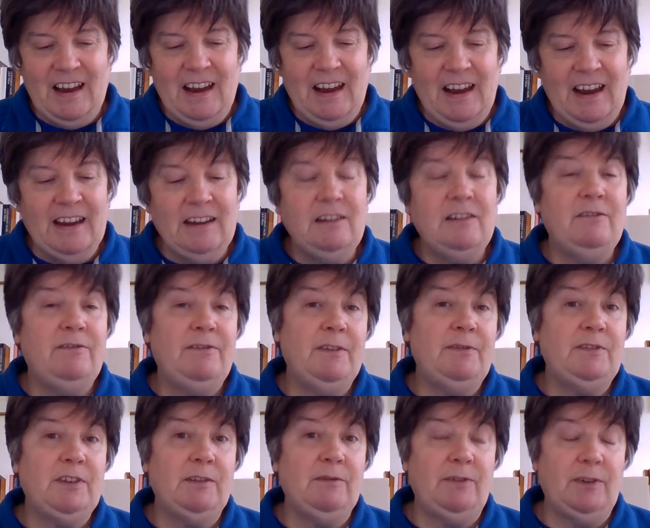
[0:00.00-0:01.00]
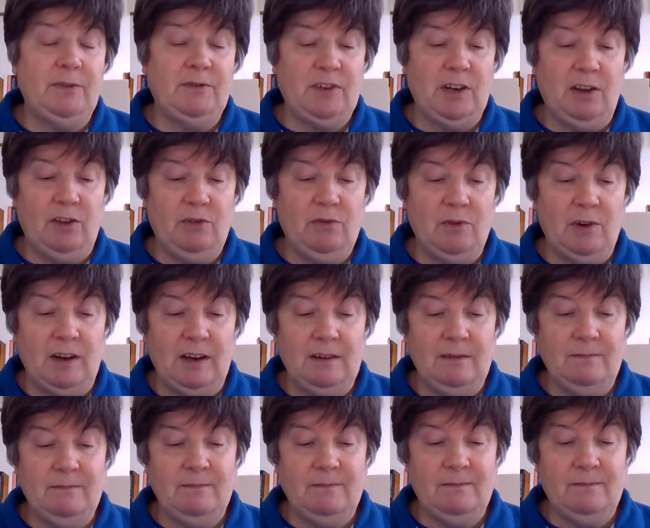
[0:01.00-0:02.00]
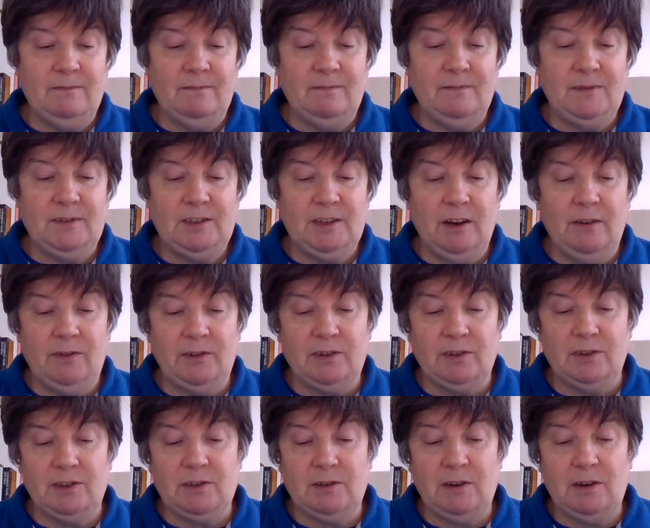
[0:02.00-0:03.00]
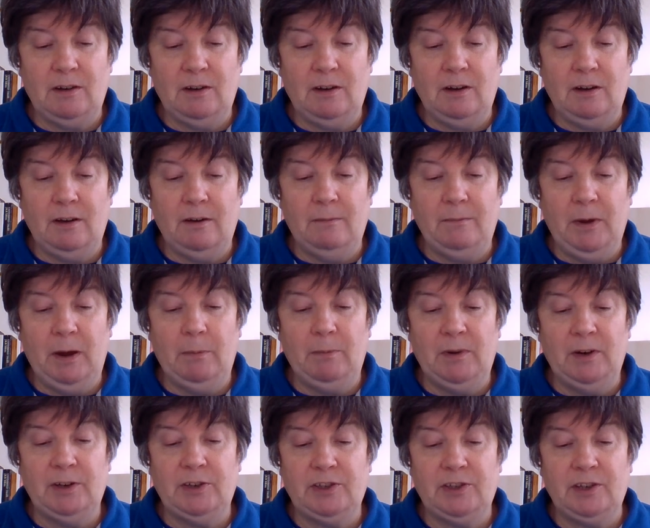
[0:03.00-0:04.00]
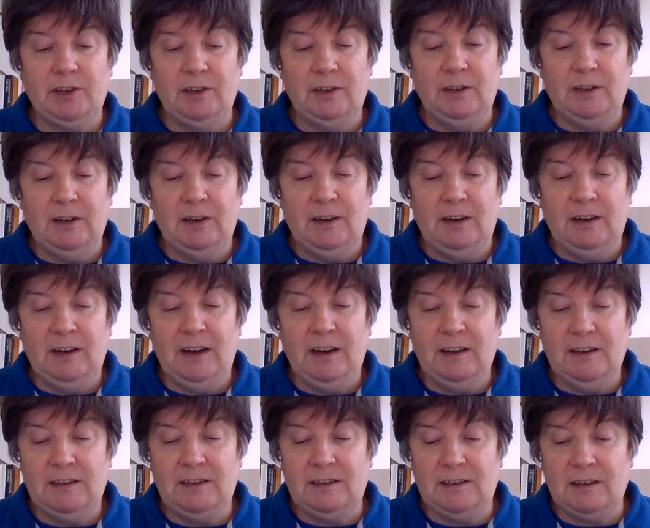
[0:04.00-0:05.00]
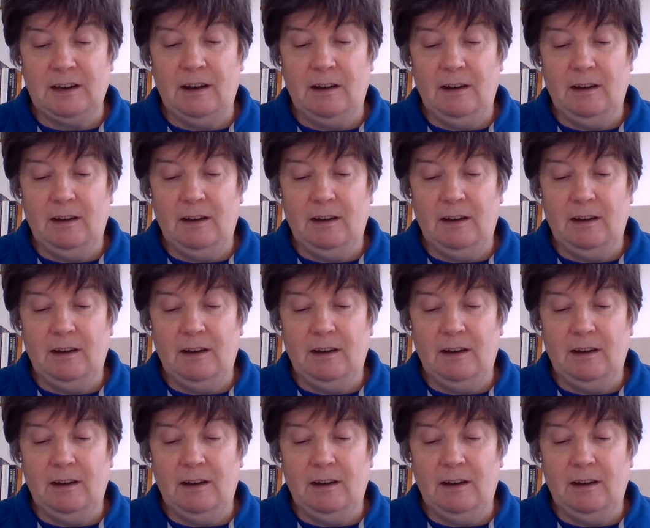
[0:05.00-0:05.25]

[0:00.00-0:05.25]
In 1553, Servetus published his